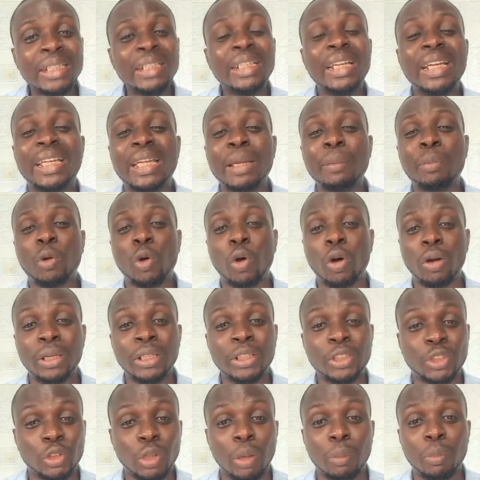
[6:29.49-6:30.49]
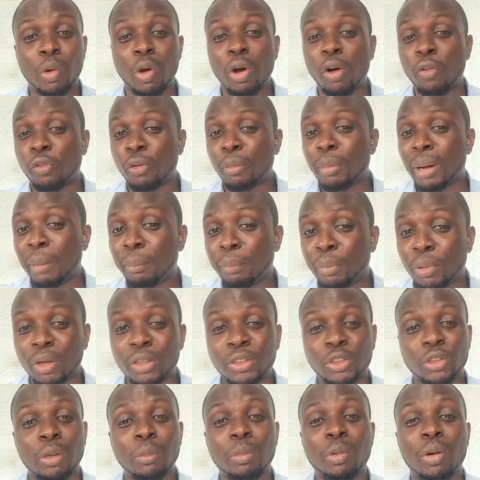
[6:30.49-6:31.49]
They keep calling, some call from
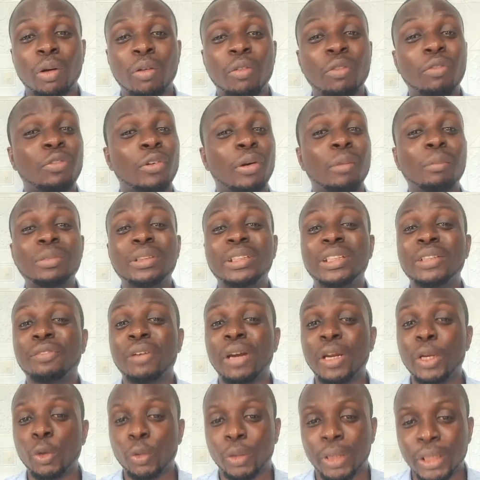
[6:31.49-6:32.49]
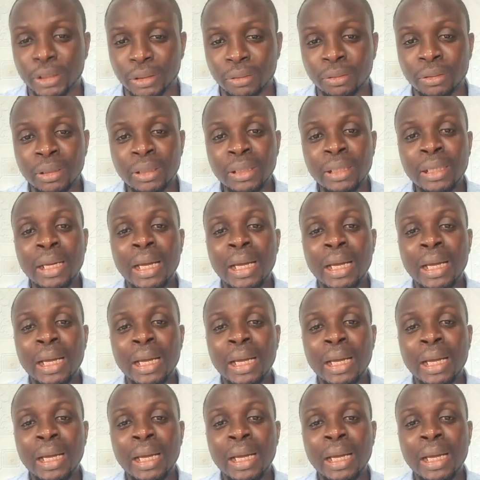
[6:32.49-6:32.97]
abroad, some call from different locations.